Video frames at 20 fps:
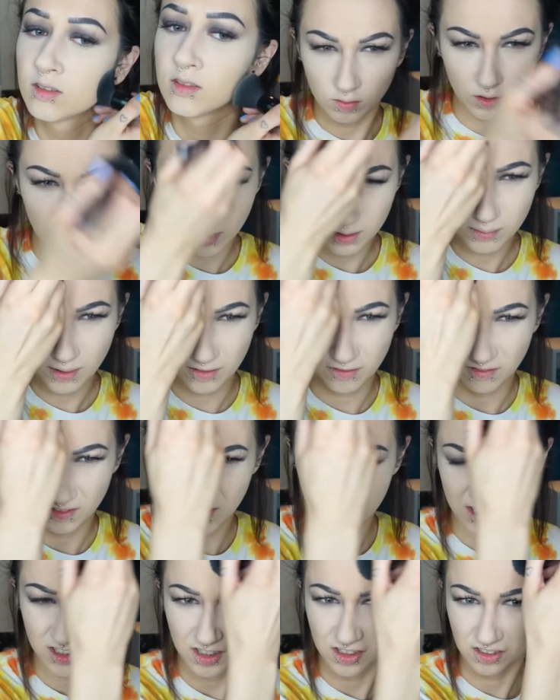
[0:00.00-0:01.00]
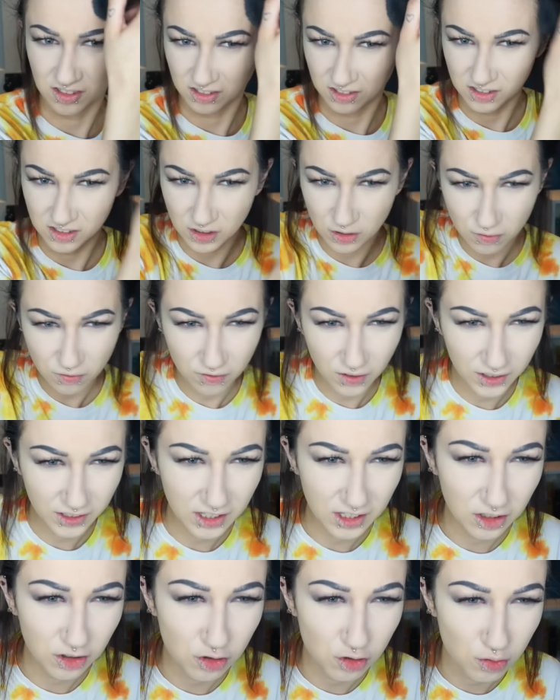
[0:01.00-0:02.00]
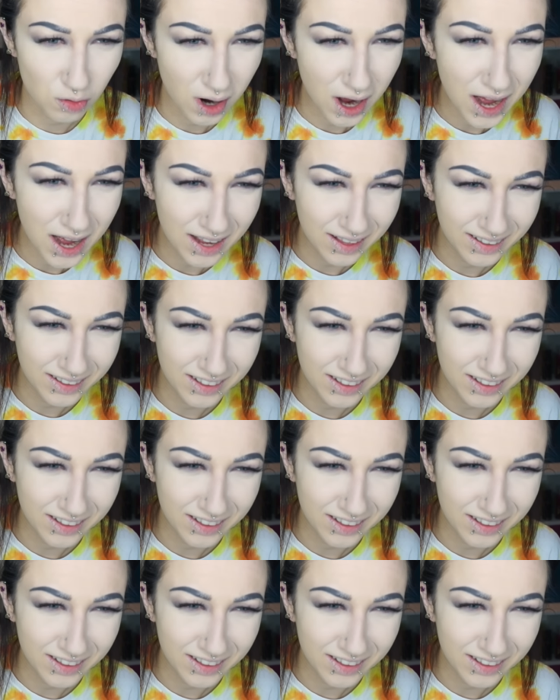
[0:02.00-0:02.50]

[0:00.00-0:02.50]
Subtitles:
I feel like my face just looks so fucking dry.